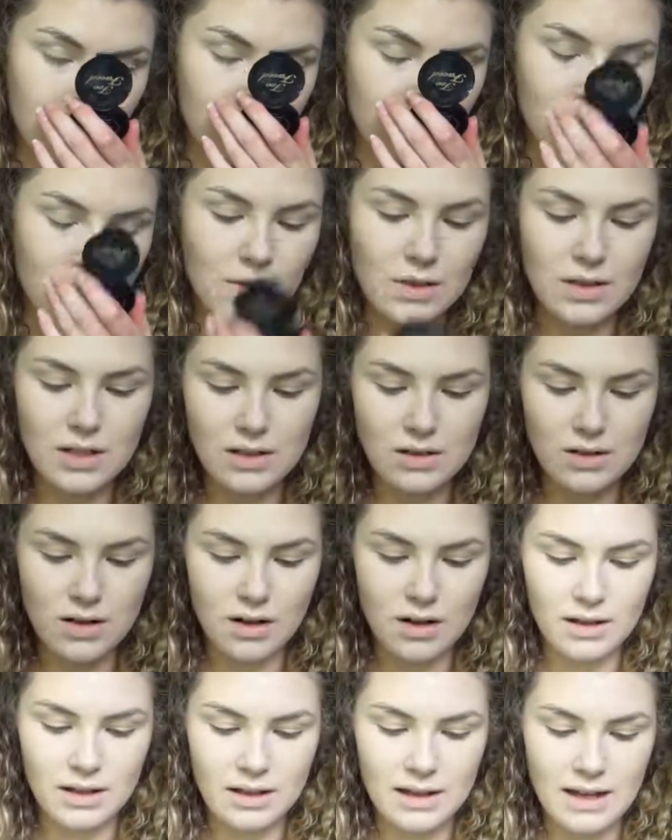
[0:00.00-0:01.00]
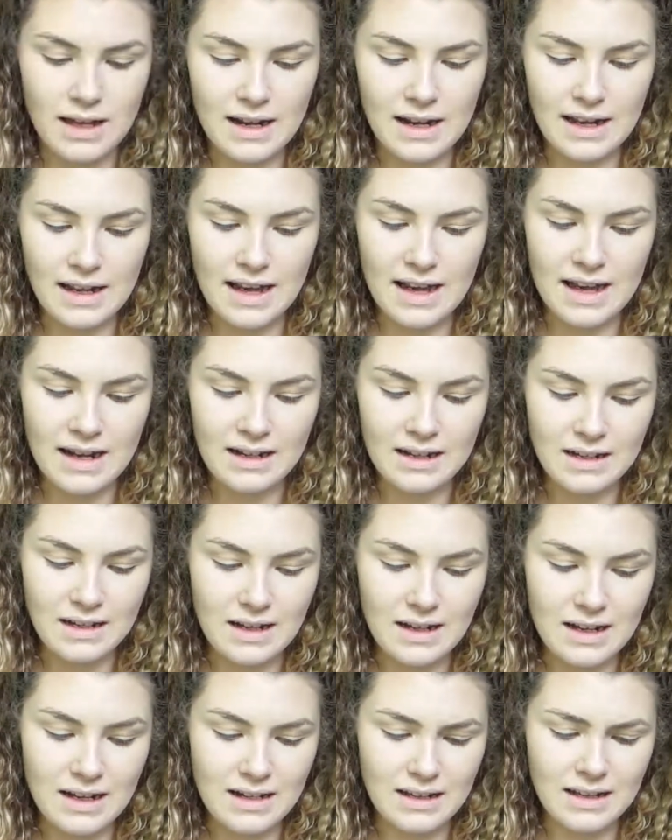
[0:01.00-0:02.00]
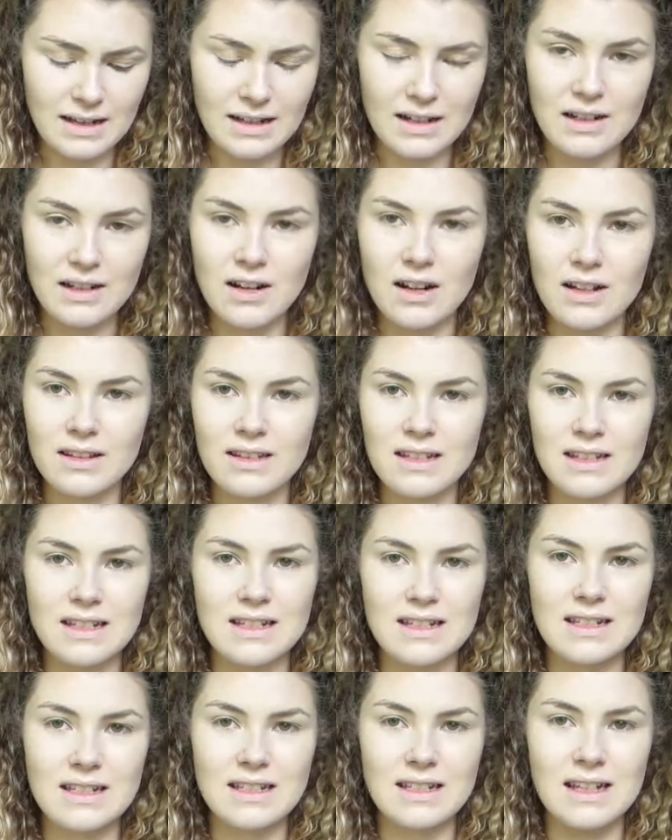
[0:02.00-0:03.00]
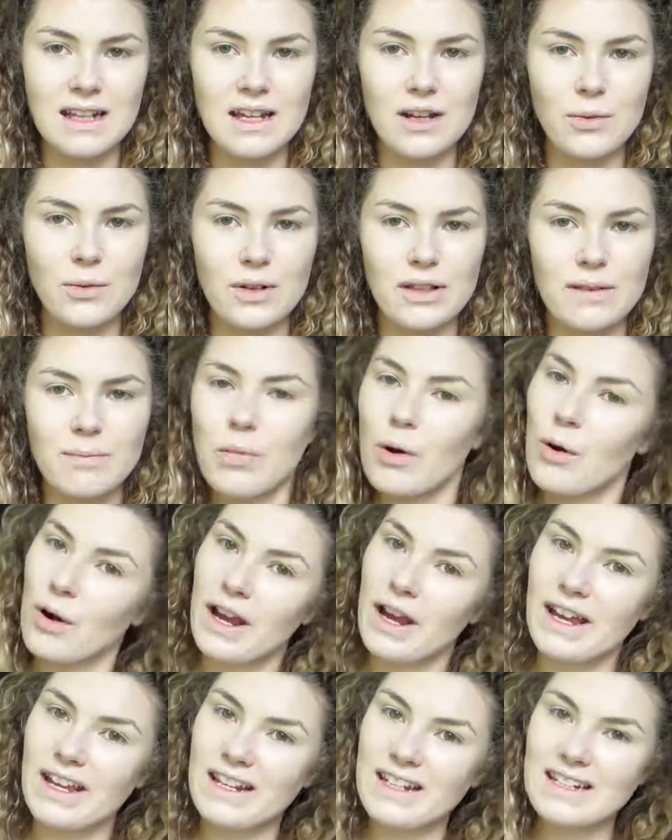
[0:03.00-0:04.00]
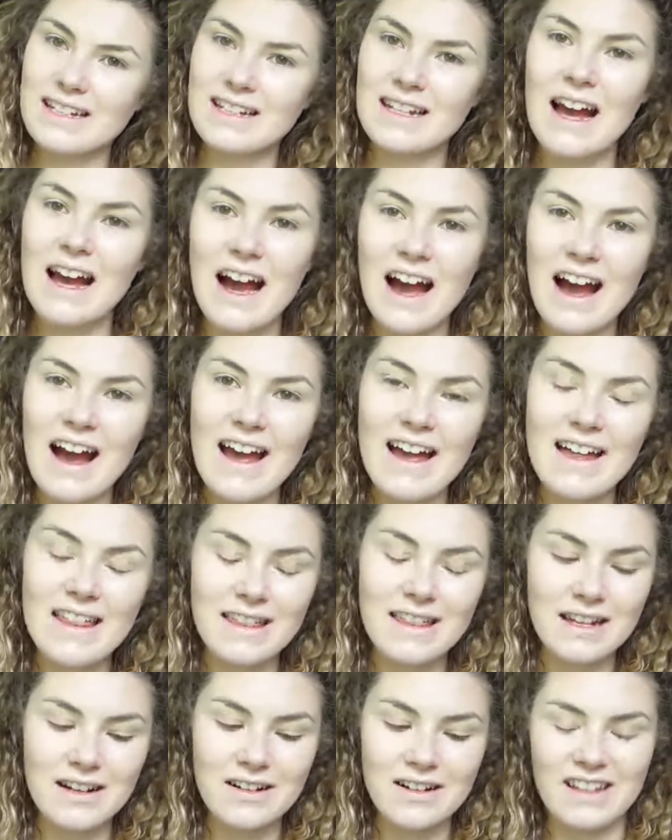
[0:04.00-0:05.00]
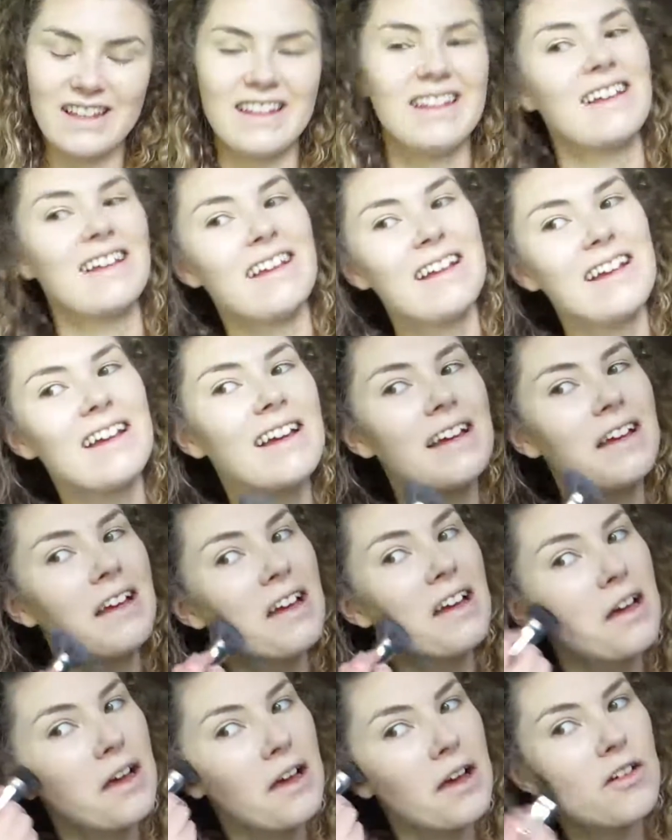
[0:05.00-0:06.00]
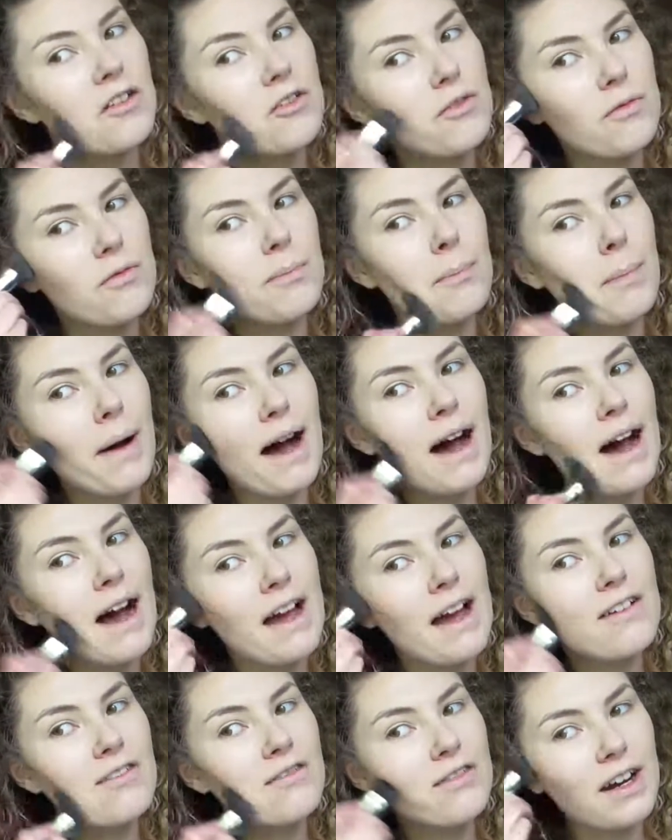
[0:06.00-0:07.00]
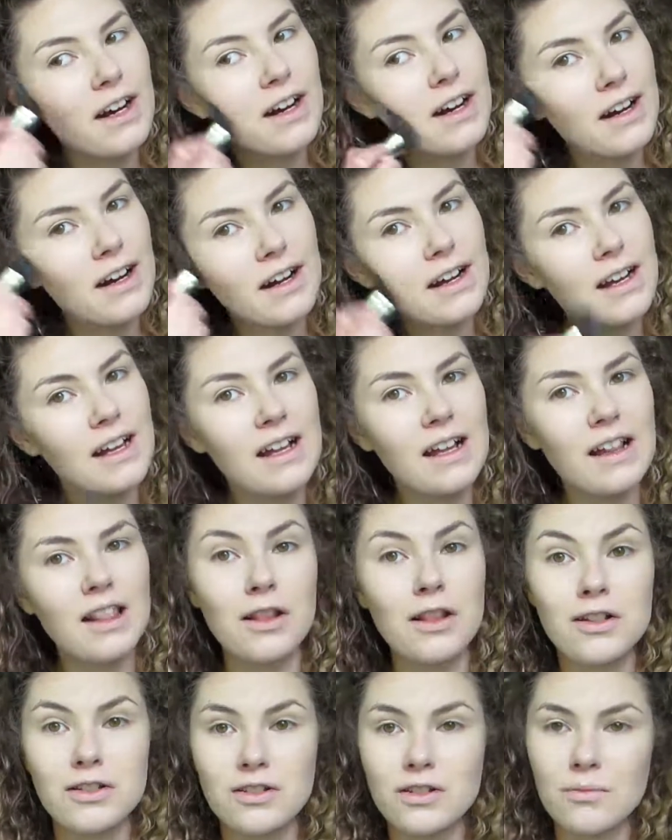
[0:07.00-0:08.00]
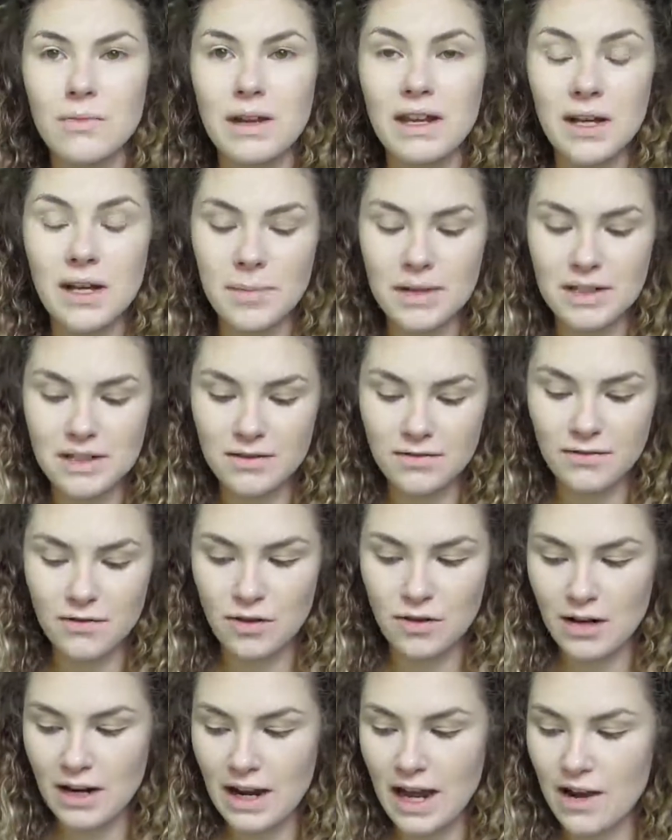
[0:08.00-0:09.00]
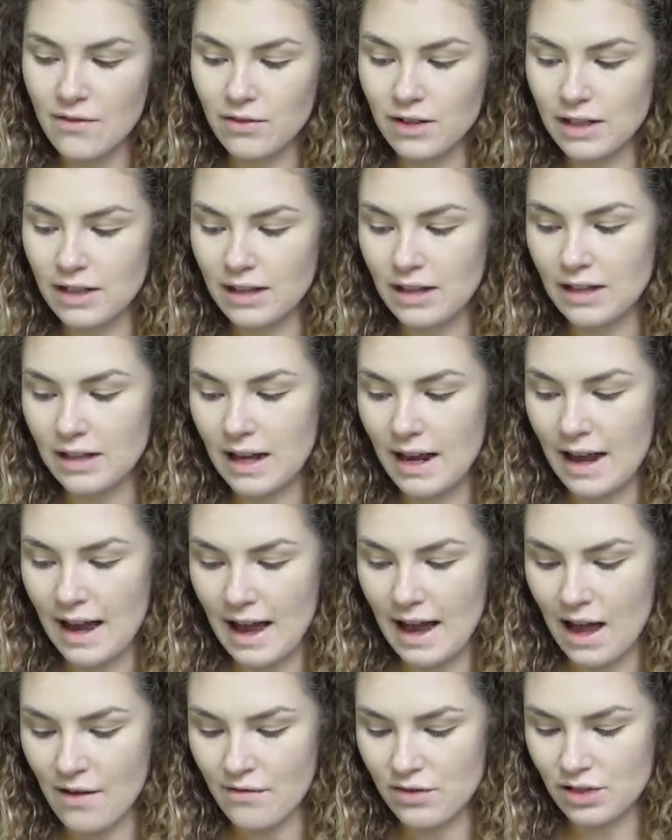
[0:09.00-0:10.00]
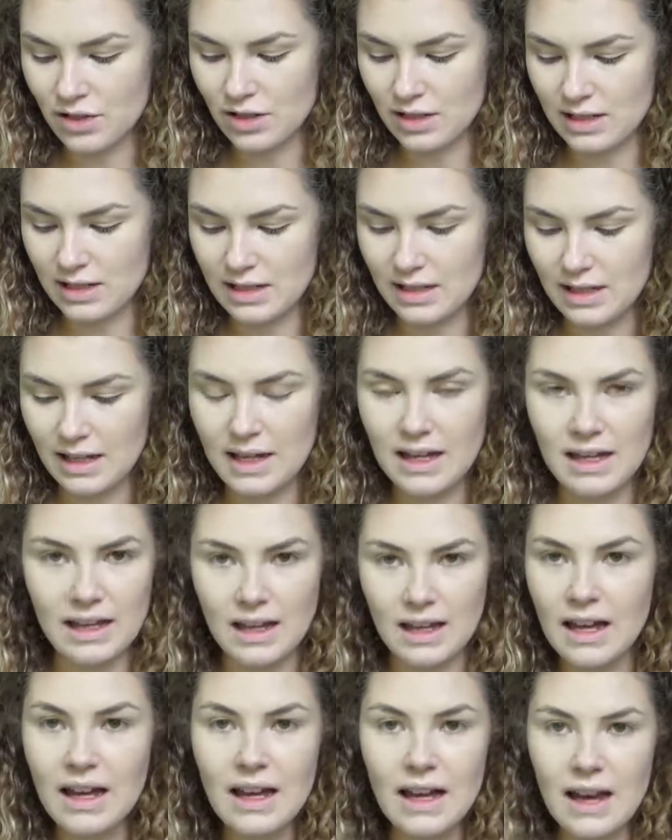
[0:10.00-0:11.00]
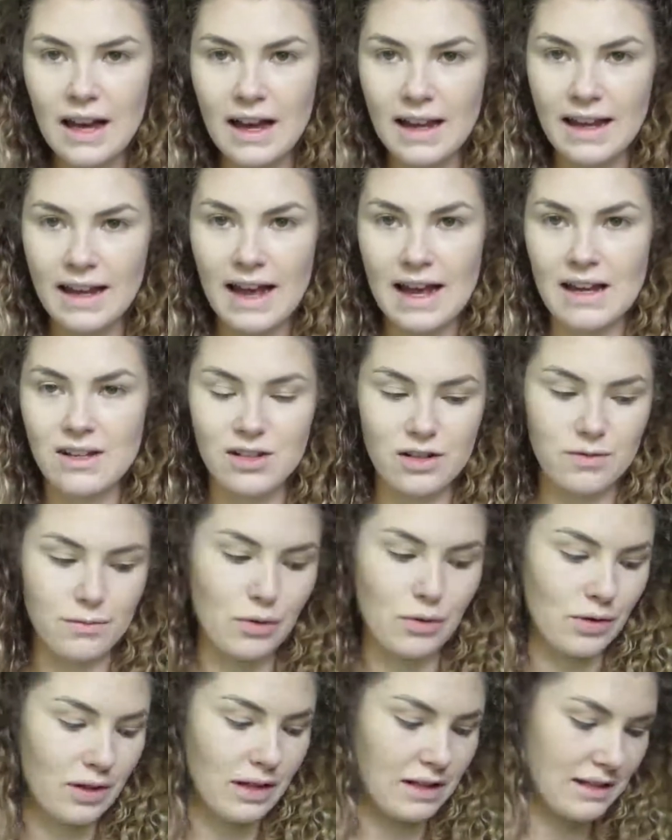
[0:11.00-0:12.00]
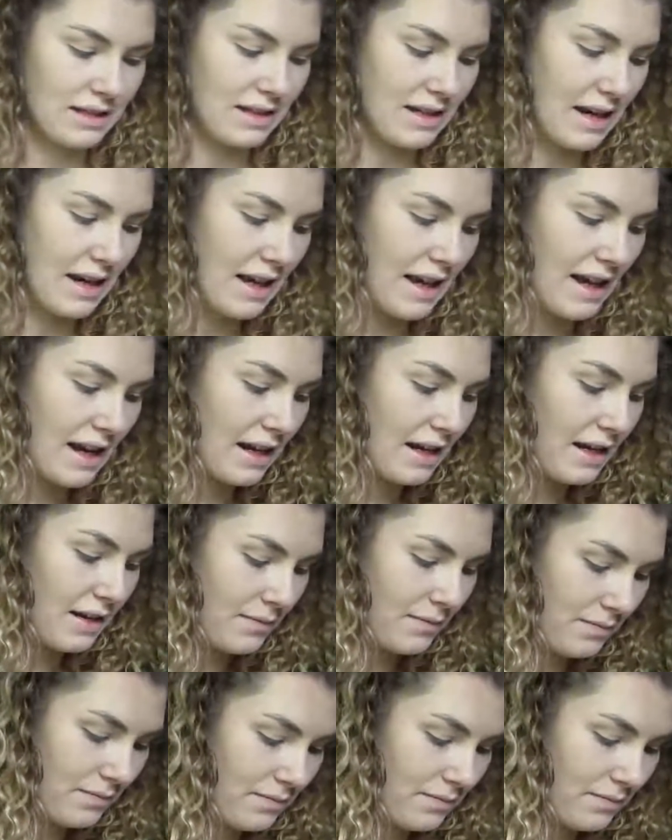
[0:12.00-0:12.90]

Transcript: So like chocolate. And again, I think I got this like with points. I literally buy very little makeup at Sephora. Everything I have is just like a cash in points and I get it.